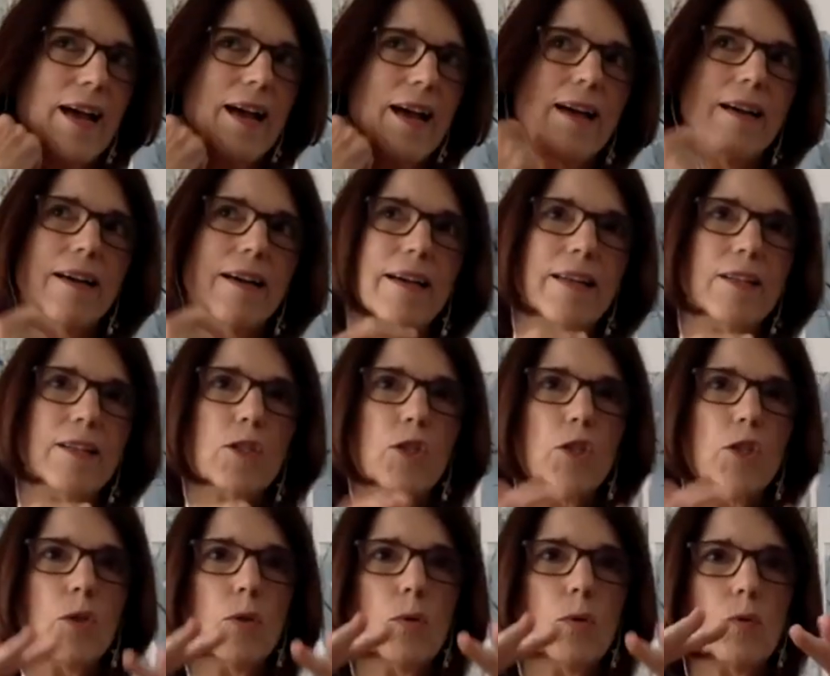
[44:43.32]
Uh,
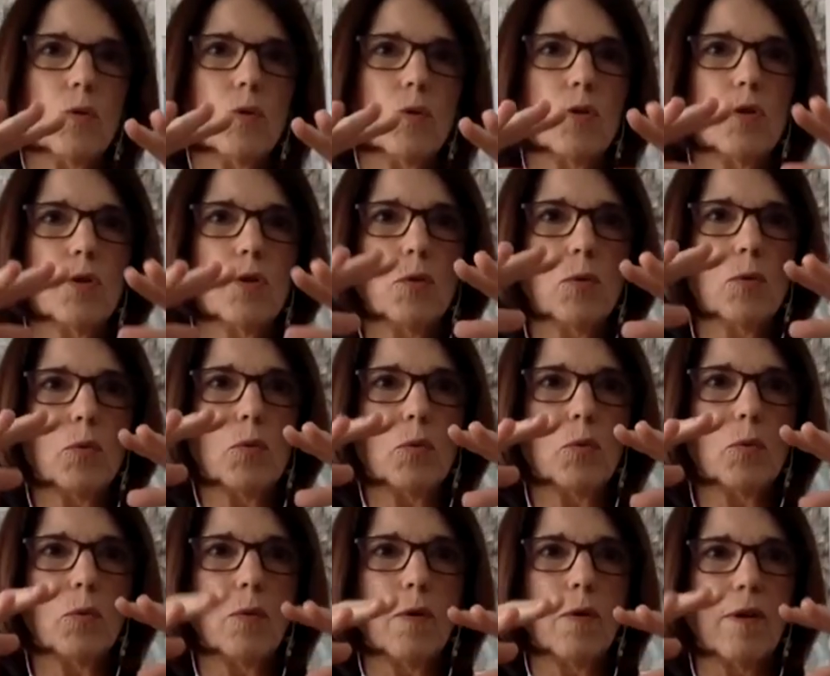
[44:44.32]
to,
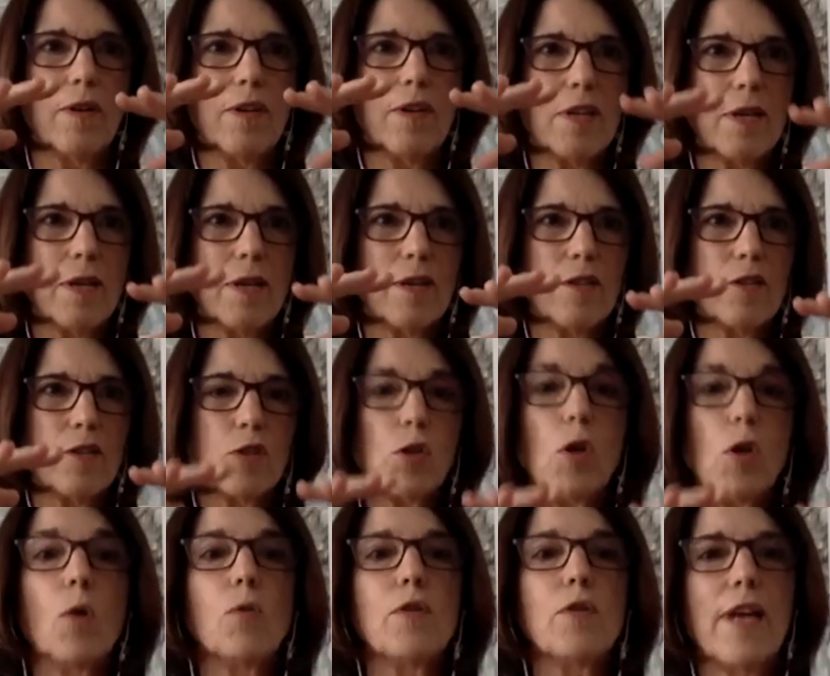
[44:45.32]
to
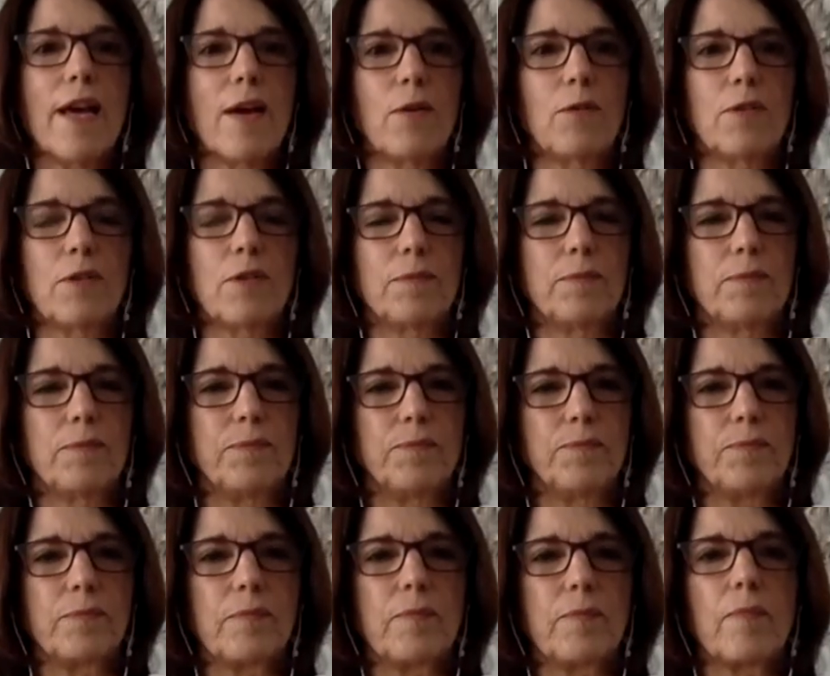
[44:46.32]
slow down.
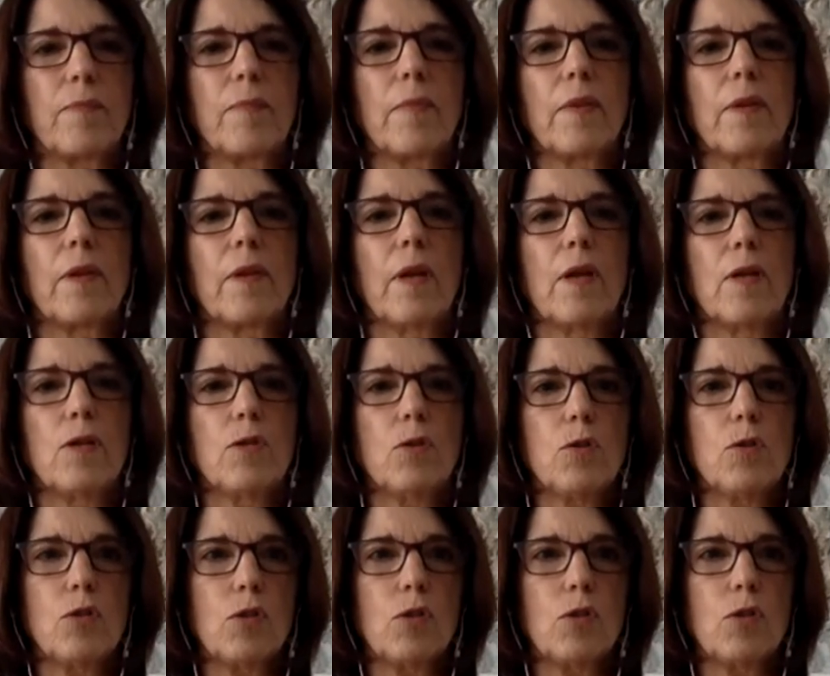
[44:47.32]
To
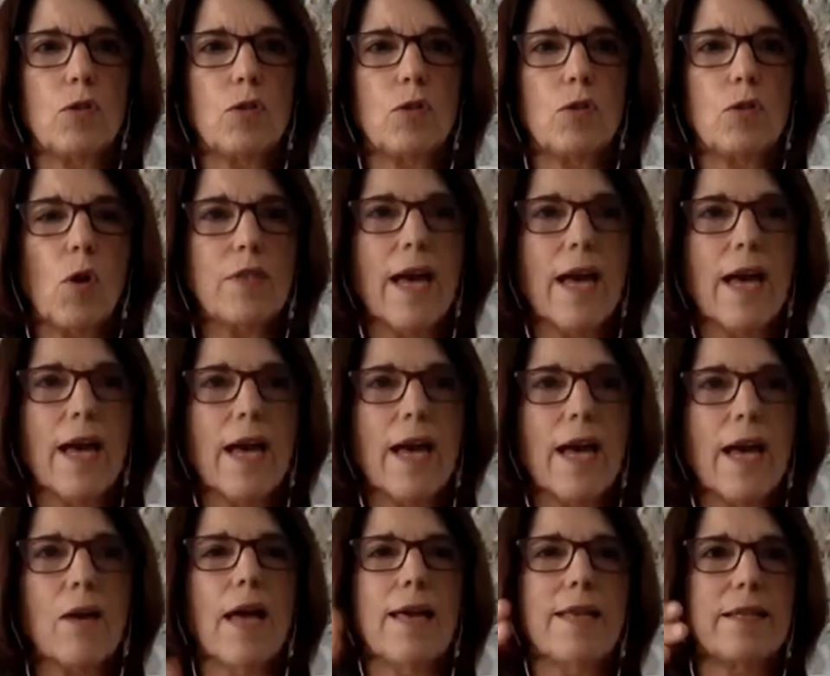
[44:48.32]
slow
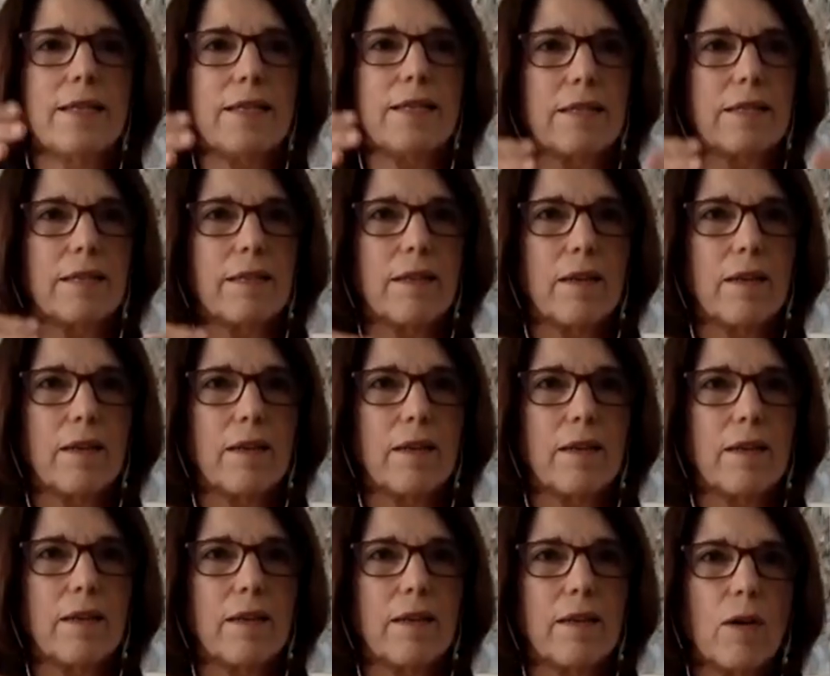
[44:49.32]
down and
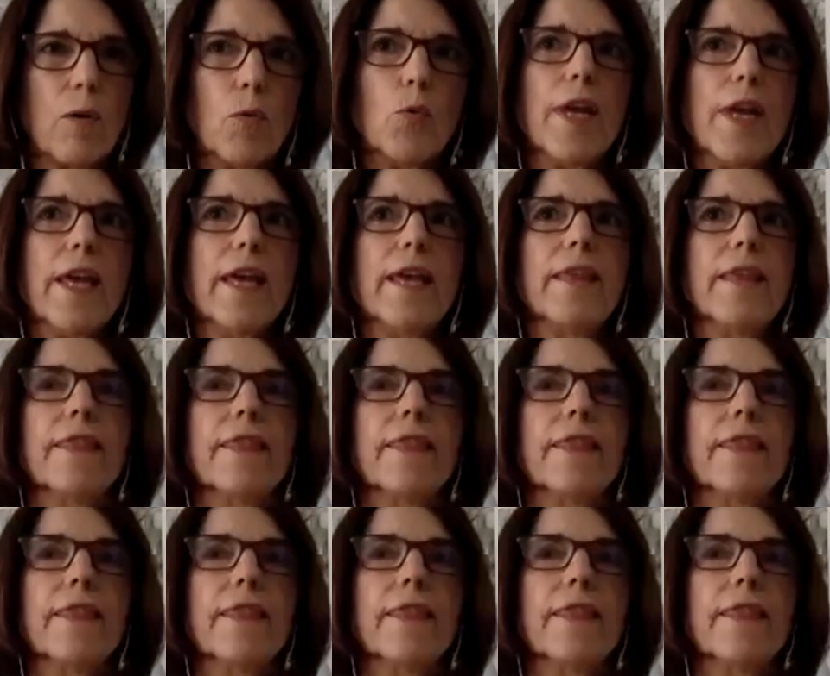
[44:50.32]

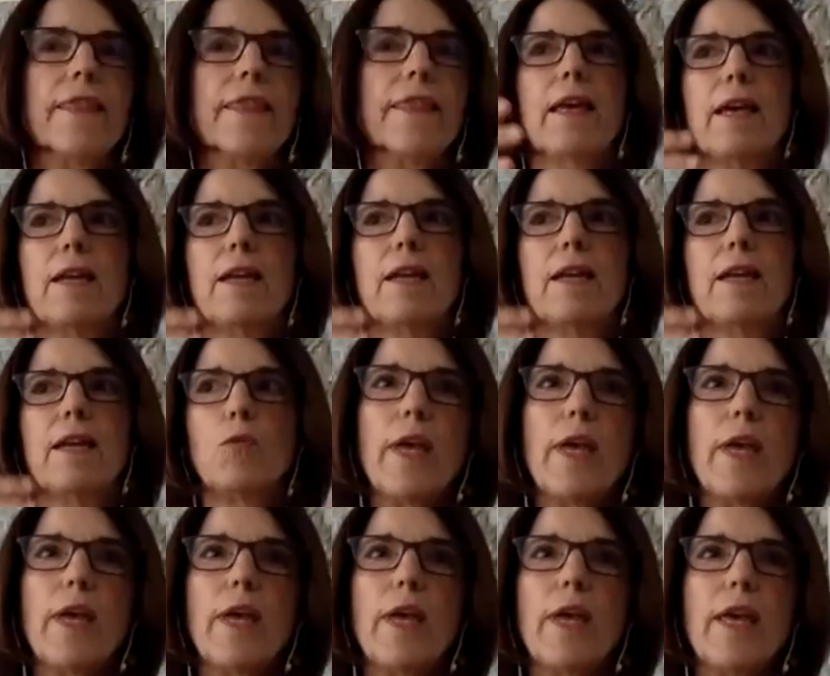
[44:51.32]
rethink and
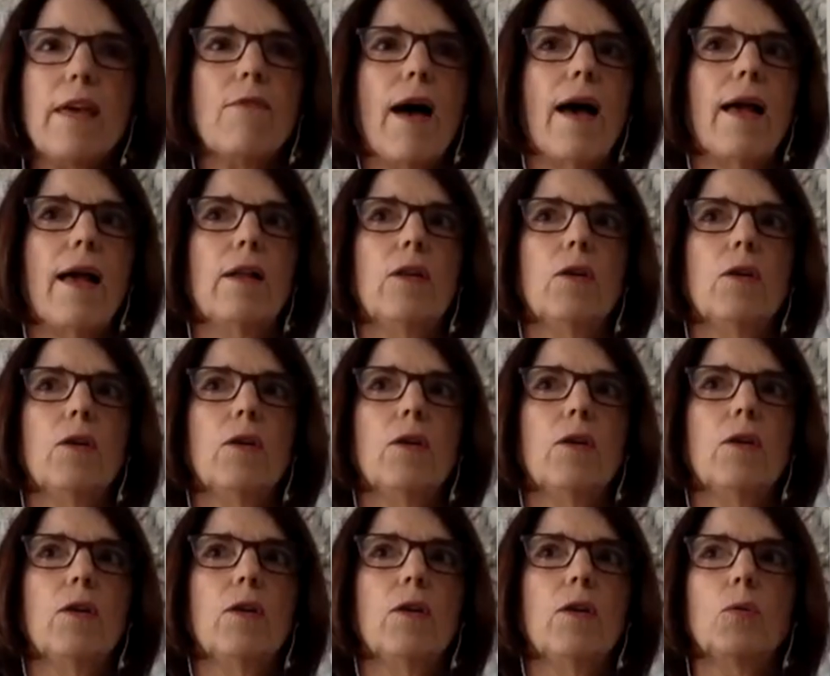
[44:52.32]

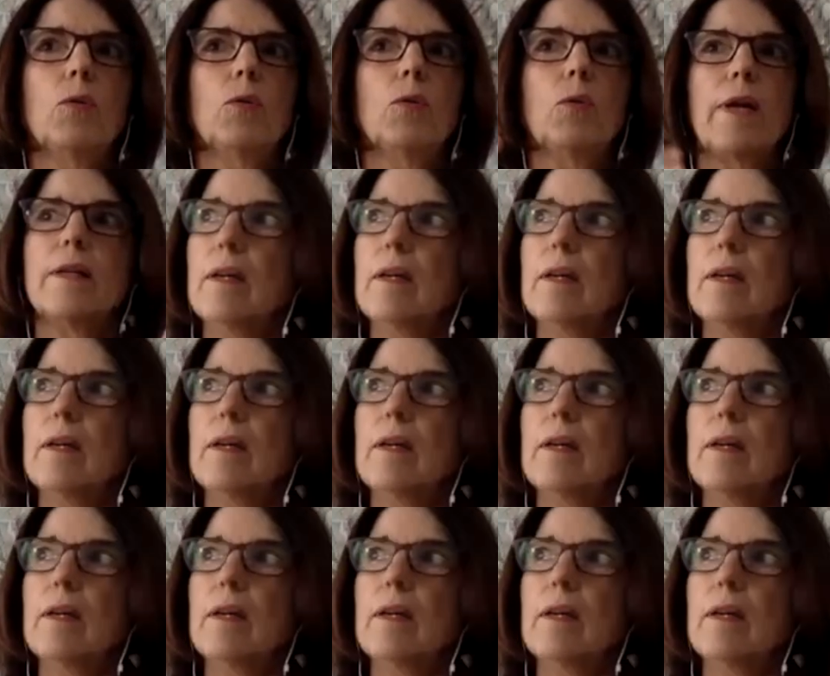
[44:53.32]
revalue and